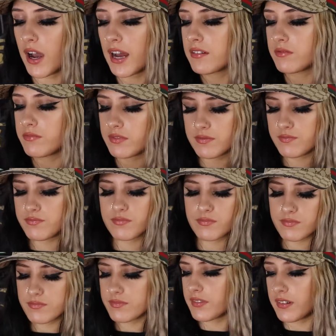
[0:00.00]

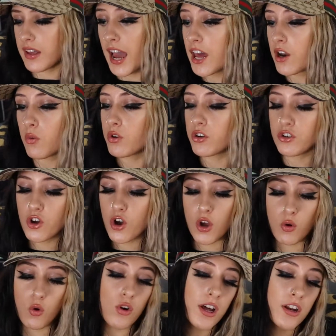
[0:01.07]
I don't want to know.
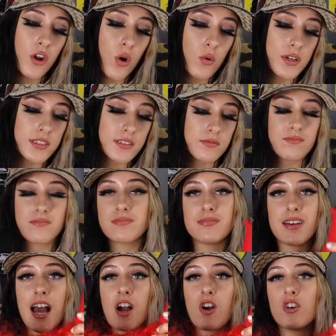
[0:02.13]
All I know is
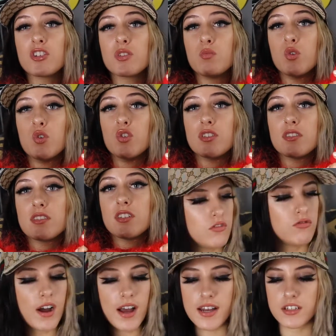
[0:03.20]
I got some horns.
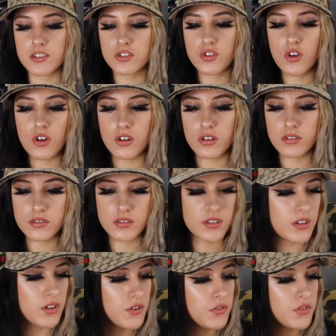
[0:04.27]
Right. So
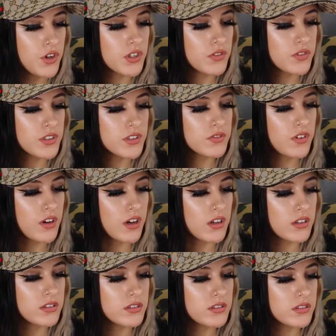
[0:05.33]
first things
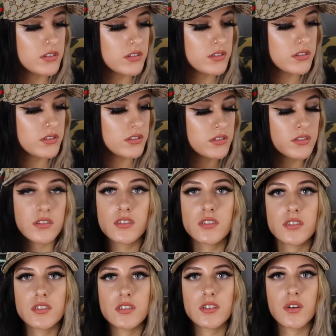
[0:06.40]
first,
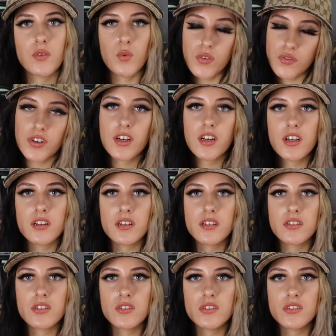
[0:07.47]
we finna cut
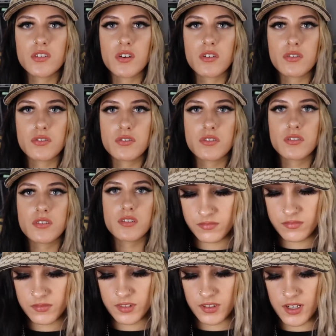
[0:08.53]
these horns off.
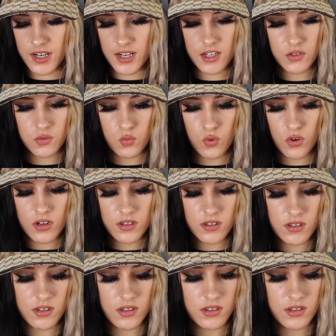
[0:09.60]
Right. That's one.